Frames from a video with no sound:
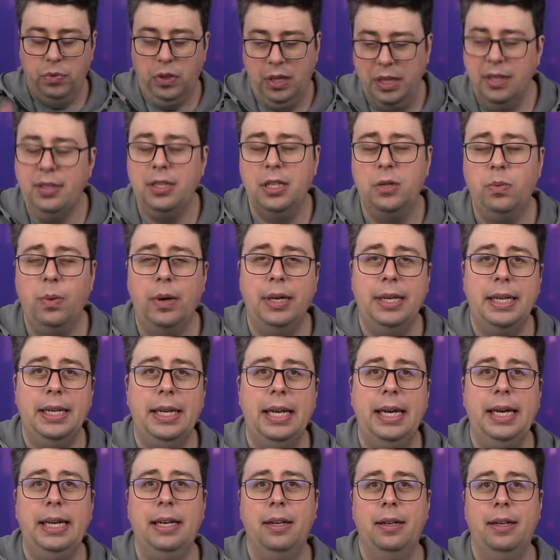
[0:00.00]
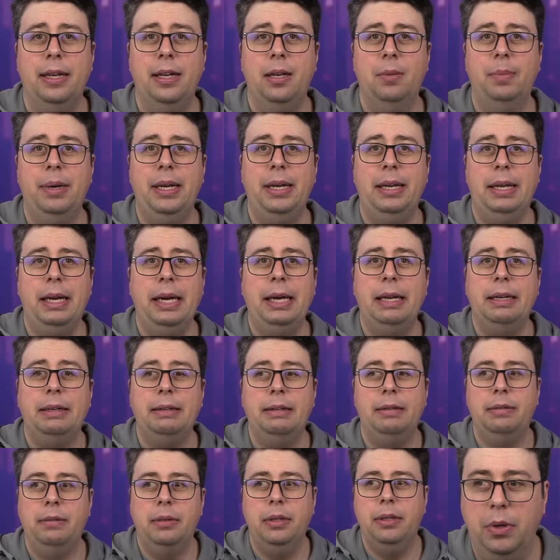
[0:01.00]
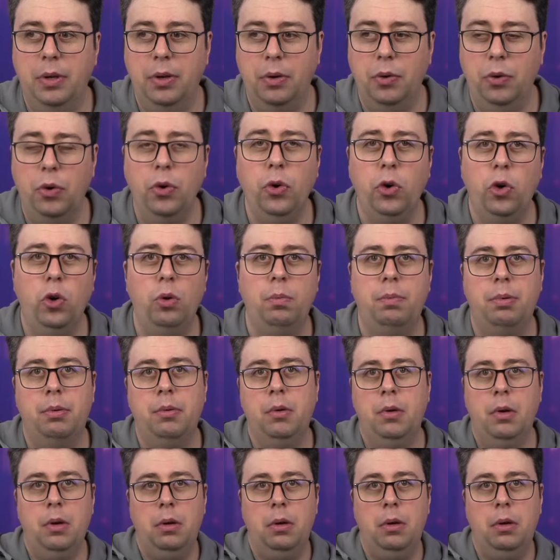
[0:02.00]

this is what you need a little bit in noob